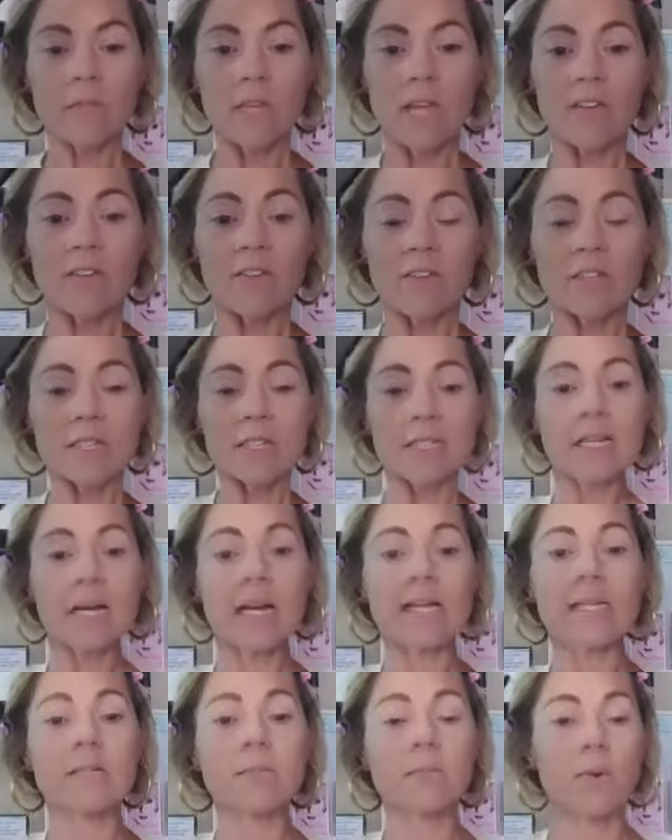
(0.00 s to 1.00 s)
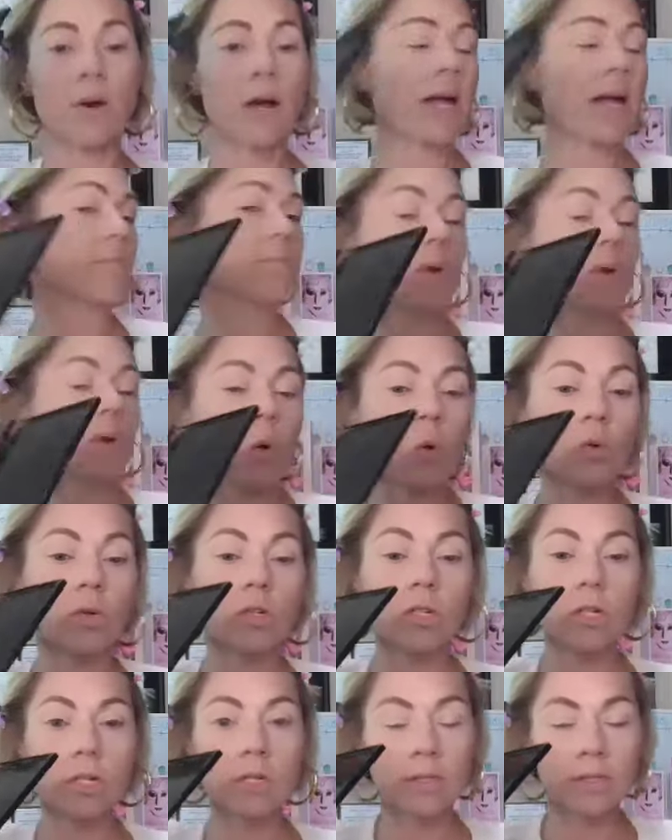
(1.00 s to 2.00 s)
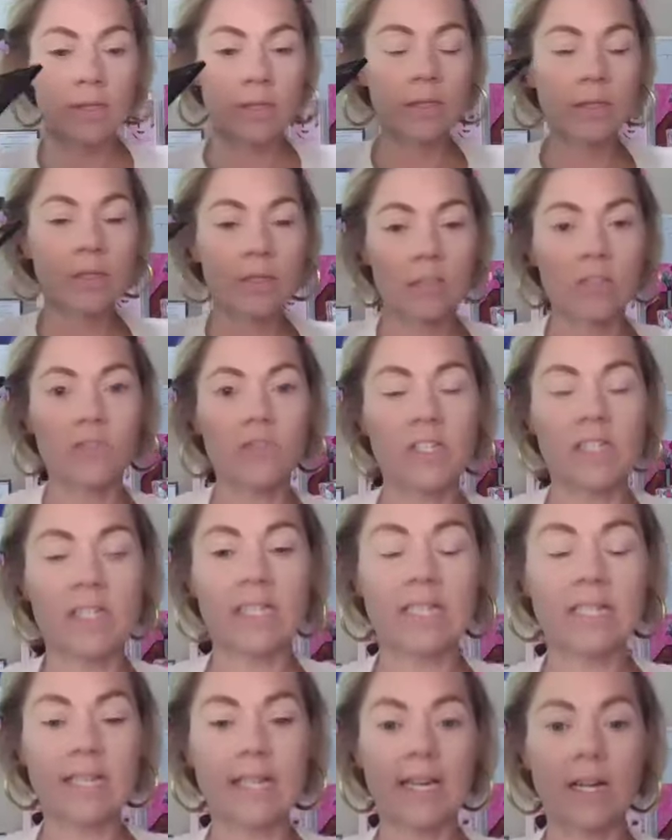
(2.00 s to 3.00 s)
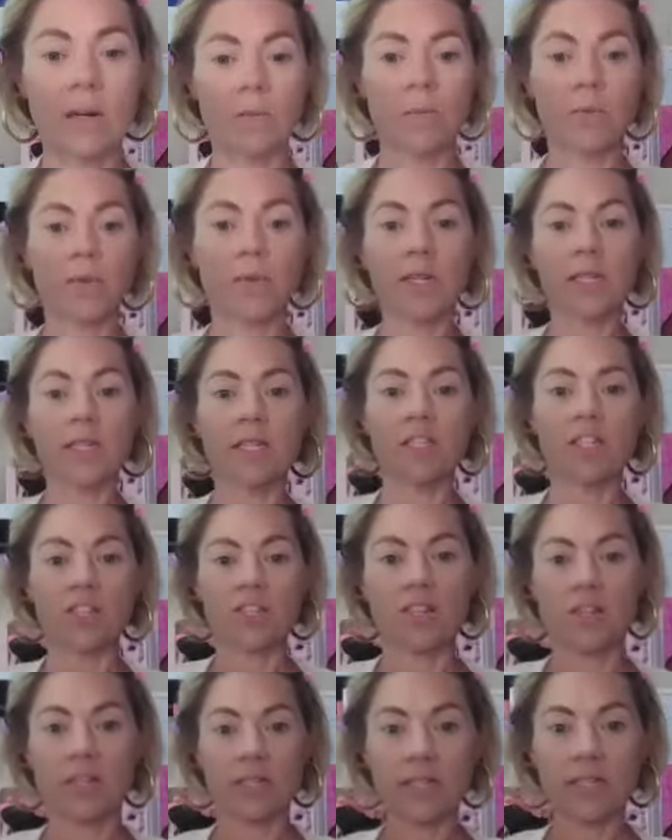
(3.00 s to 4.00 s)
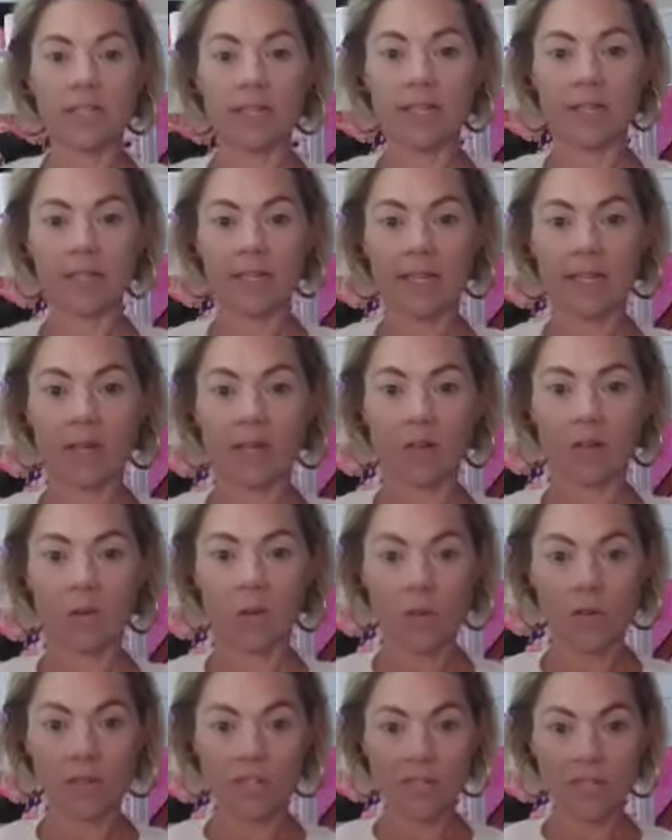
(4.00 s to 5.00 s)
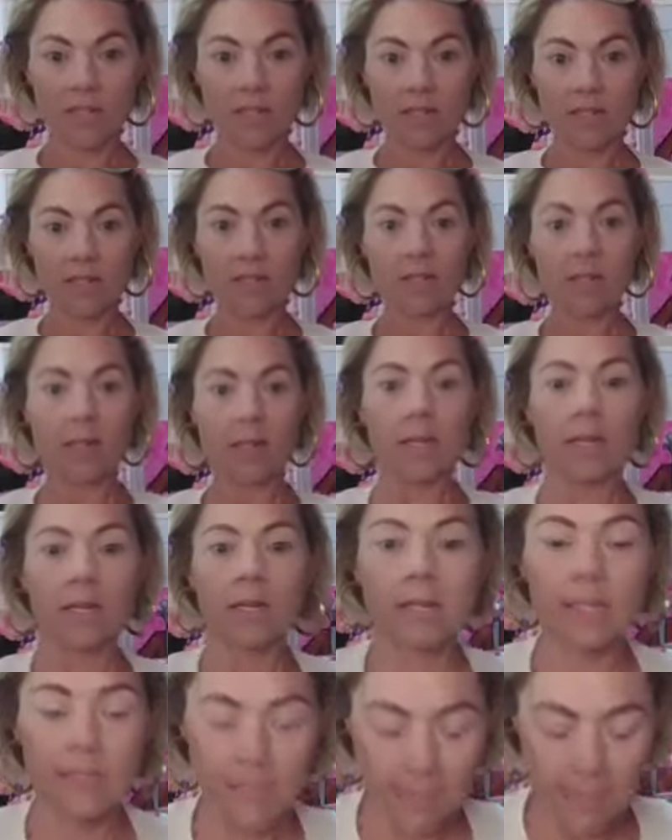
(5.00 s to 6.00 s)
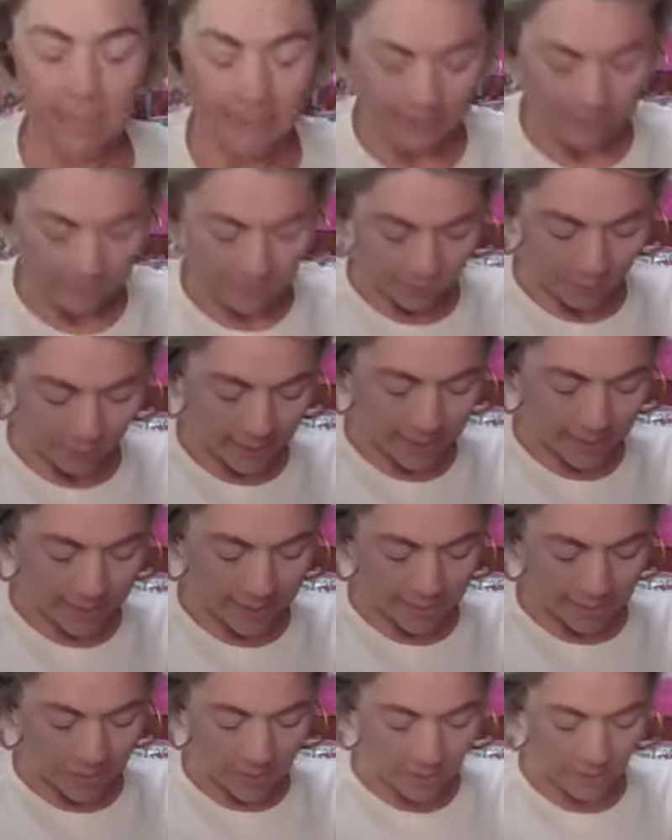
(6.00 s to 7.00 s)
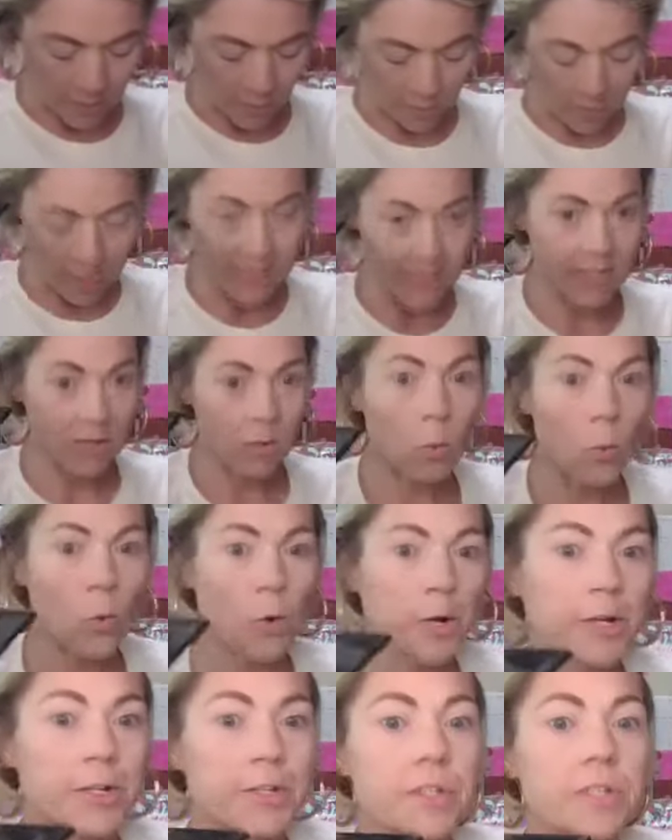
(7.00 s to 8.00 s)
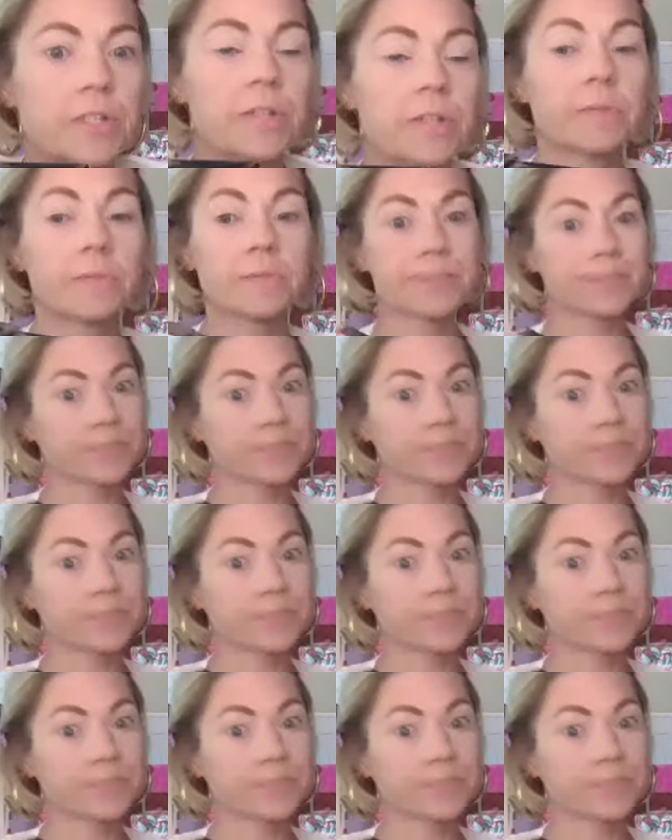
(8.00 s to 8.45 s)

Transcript: I have on this nice, bright, bold. If you can see how pretty this shirt is. Look how gorgeous. It says Praying Mama Raising Warriors.